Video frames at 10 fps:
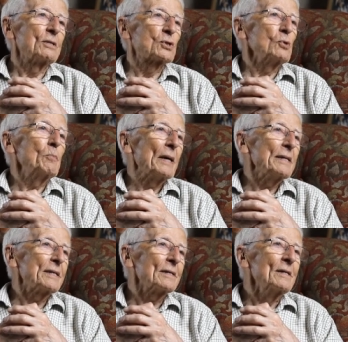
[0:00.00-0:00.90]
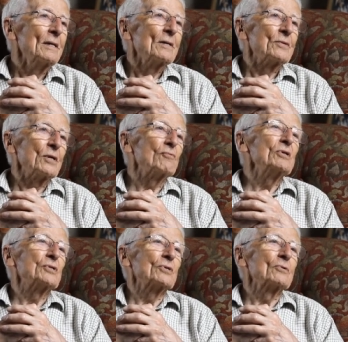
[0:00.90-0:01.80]
Sue Baker, the
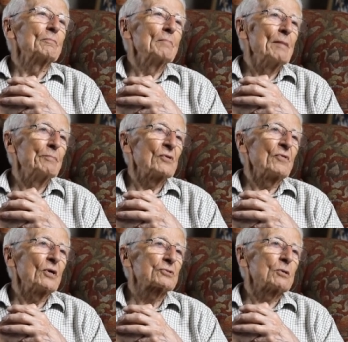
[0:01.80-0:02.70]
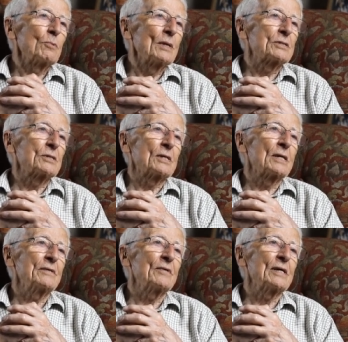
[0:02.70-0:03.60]
original members of the Oscar Wilde
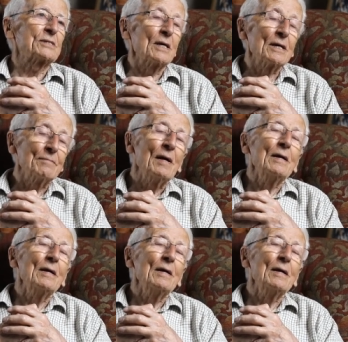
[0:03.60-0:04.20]
Society at that time,